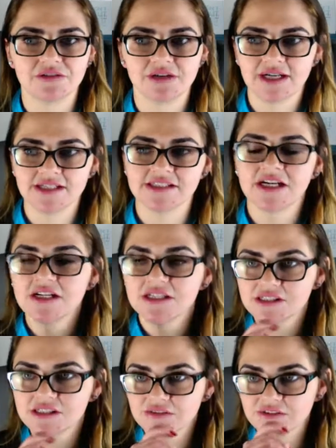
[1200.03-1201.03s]
guys.
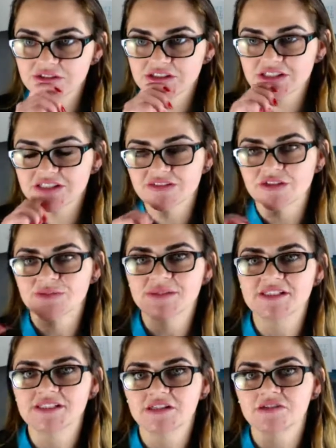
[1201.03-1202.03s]
So first things first,
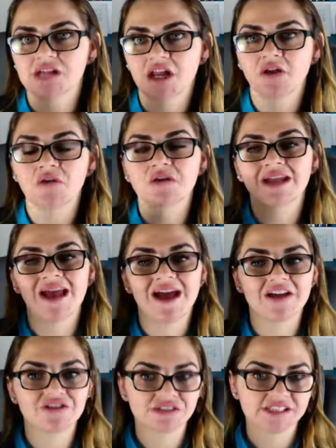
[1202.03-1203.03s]
business owners, I know you're going to
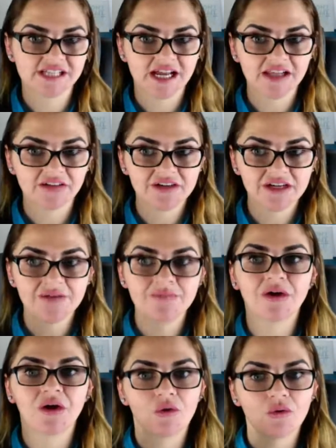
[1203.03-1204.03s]
add your salary in,
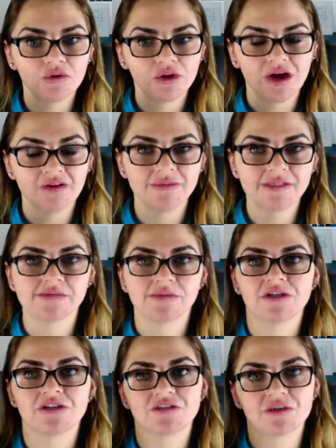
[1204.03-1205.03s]
but hold off because we're
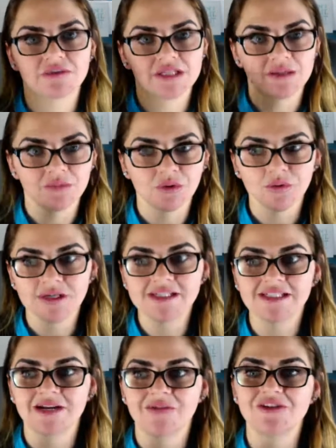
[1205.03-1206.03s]
going to do that with the
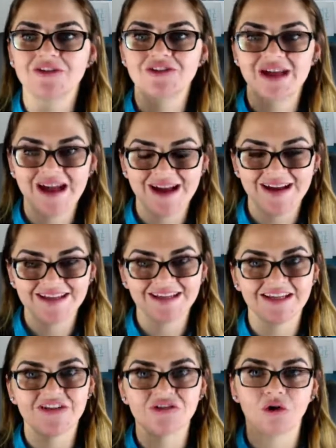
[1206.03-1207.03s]
employees. And I want you to add
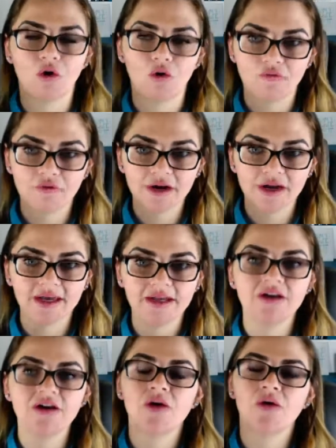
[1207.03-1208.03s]
in your
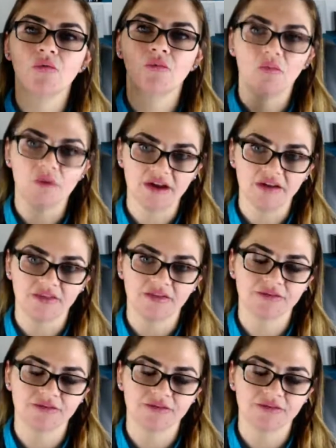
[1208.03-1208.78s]
overhead with